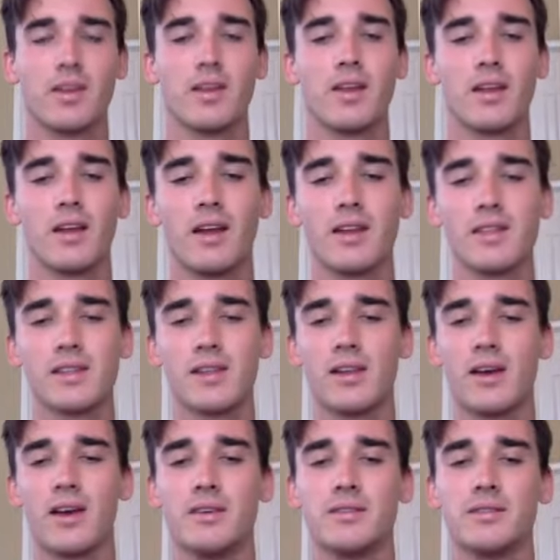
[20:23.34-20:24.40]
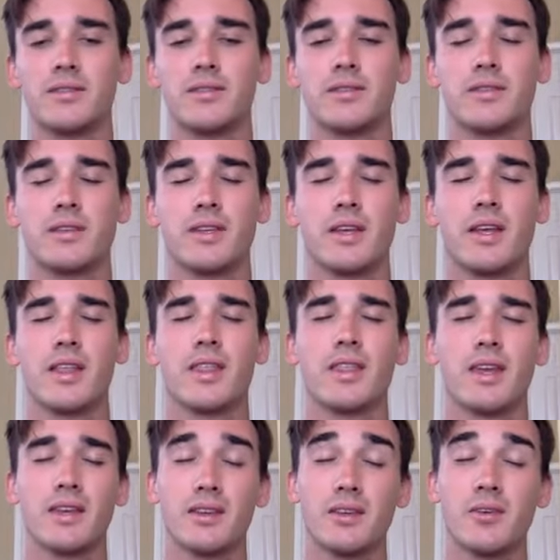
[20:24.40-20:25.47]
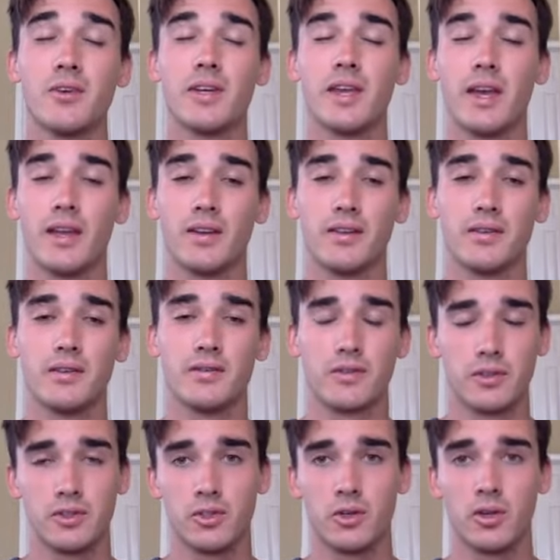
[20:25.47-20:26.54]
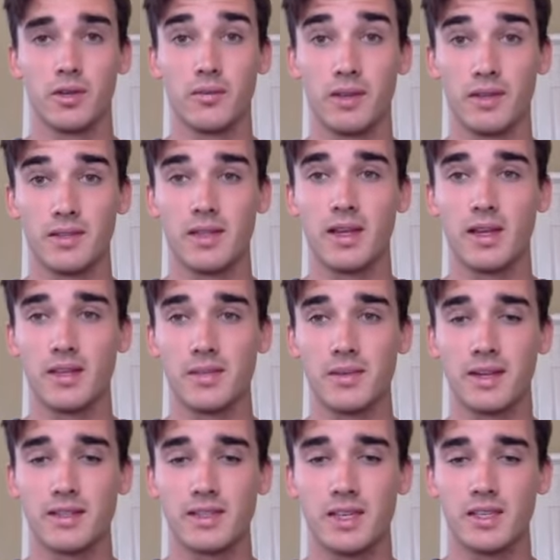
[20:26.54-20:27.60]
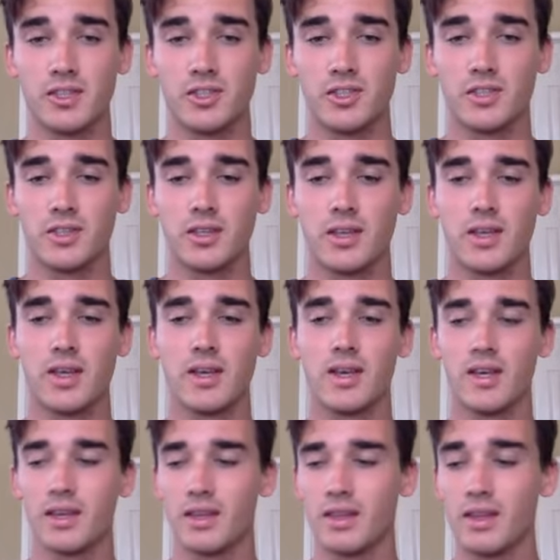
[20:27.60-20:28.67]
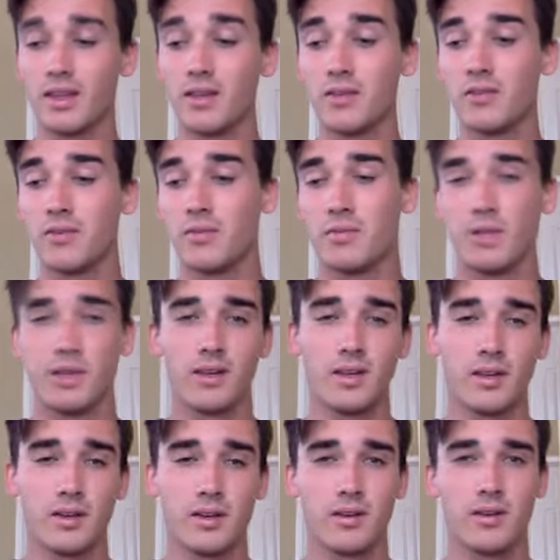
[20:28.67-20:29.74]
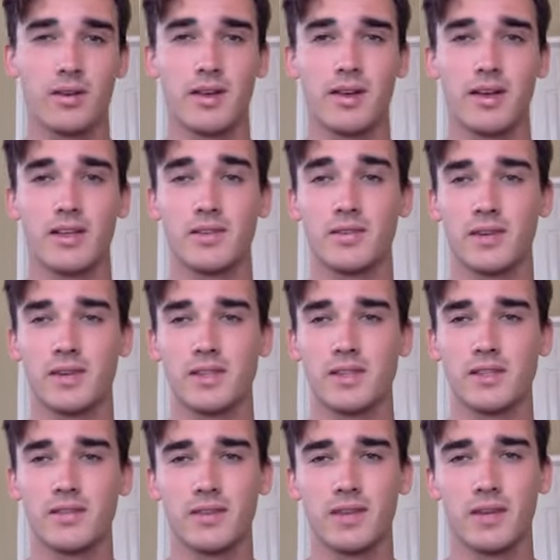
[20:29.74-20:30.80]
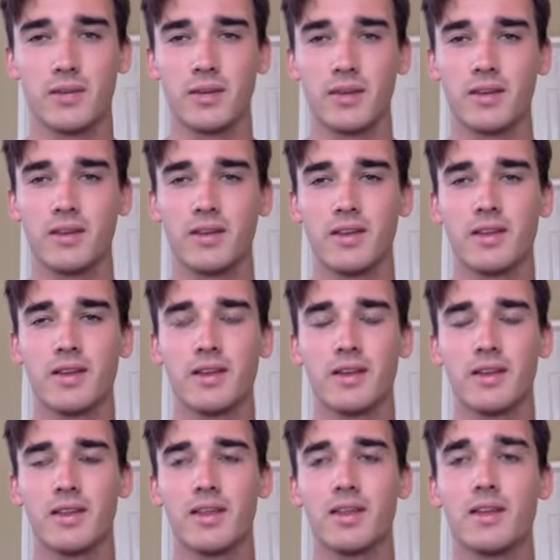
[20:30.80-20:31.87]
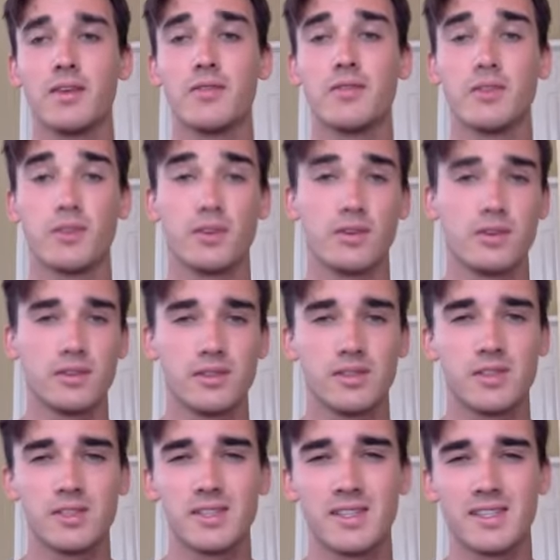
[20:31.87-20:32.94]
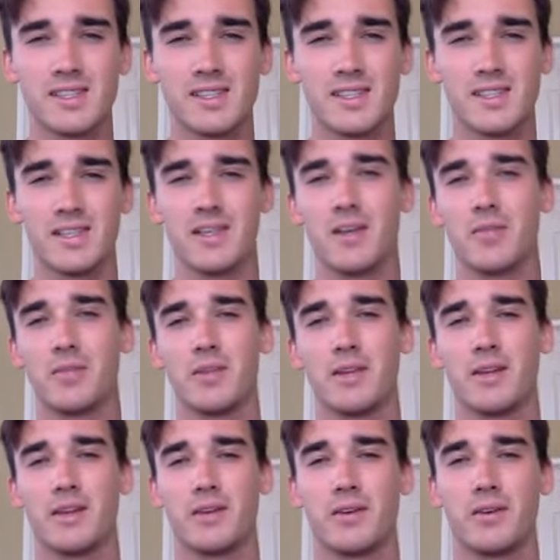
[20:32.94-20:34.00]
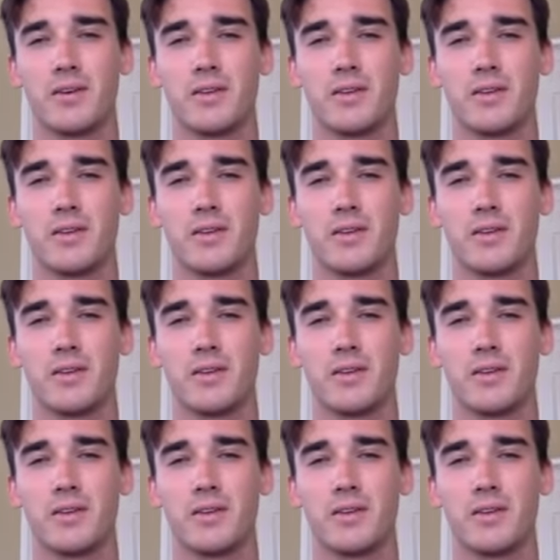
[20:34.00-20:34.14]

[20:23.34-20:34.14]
Lots of love. Thank you again for joining me in today's meditation. Thank you for being here as friends and family. Thank you for just existing on planet Earth.